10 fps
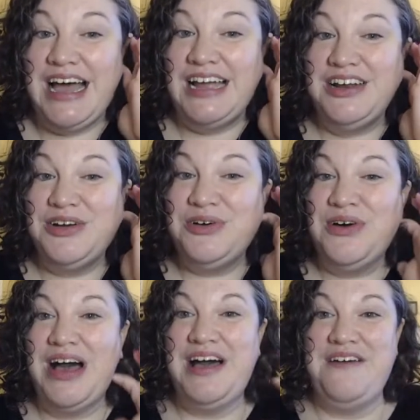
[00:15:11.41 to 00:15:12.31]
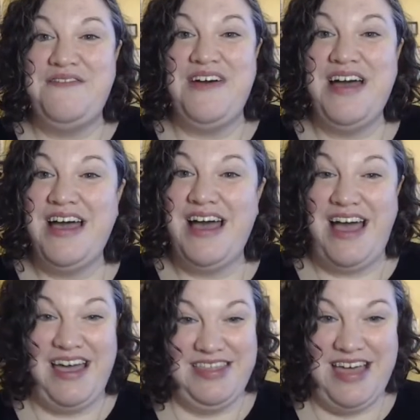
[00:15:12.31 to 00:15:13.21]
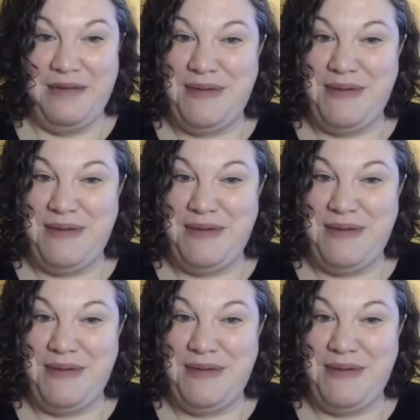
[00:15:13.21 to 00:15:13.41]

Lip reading: I know I